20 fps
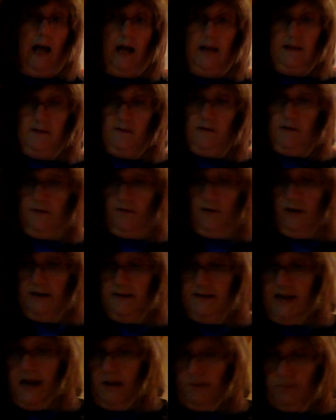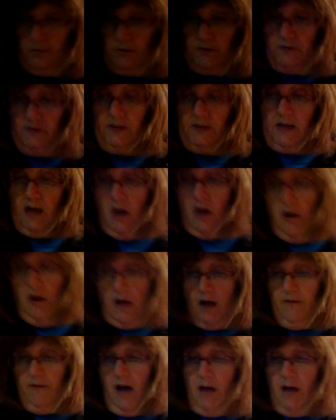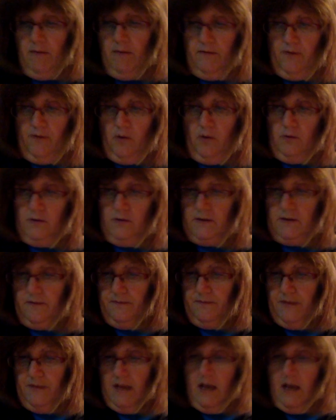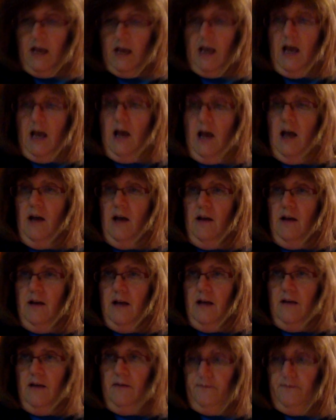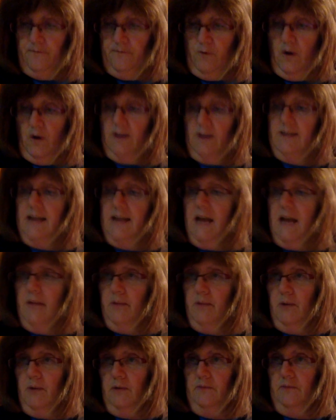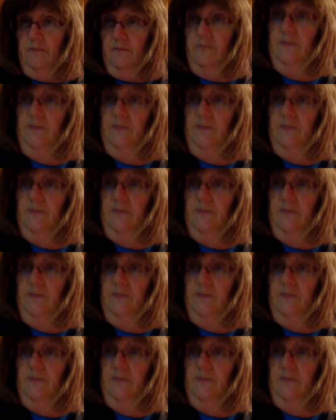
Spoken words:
lots of different examples of homophones. For example,